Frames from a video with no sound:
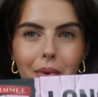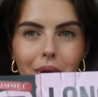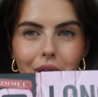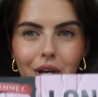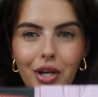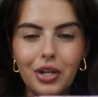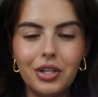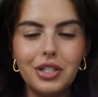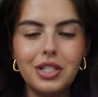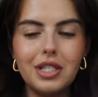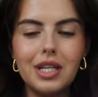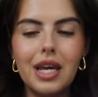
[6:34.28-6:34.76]

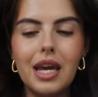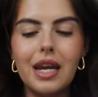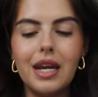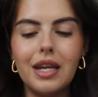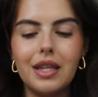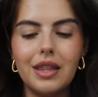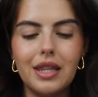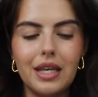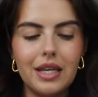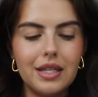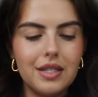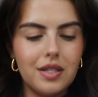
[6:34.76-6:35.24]

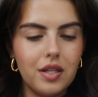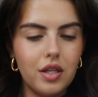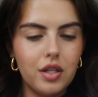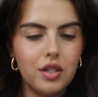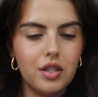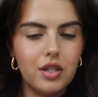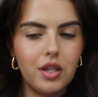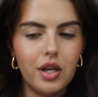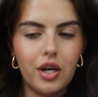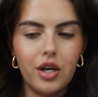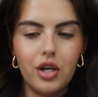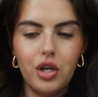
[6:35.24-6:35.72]
London, this
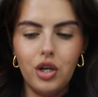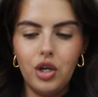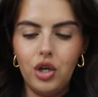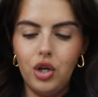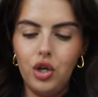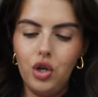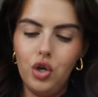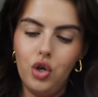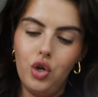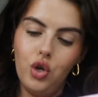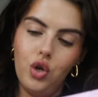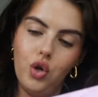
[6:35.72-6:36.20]
is their
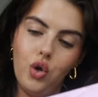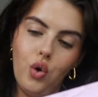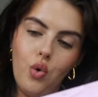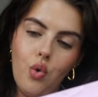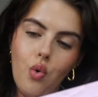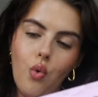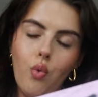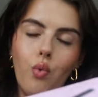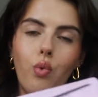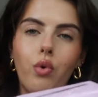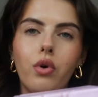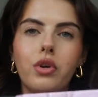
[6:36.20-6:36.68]
new
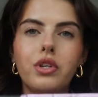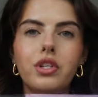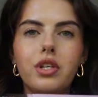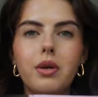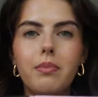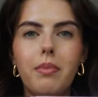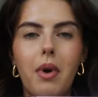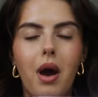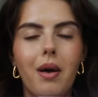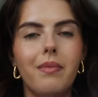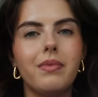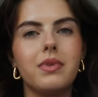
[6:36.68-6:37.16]
Wonder
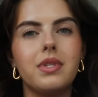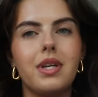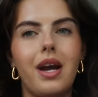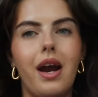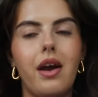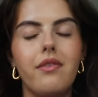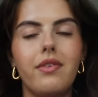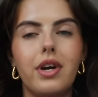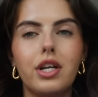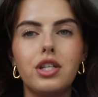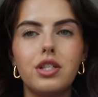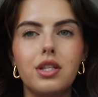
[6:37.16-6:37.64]
Bomb
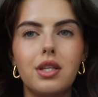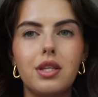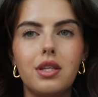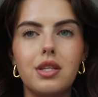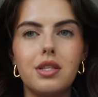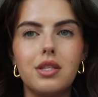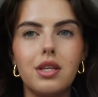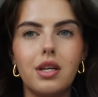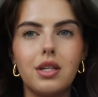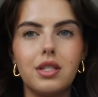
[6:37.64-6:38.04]
mascara. I've actually seen this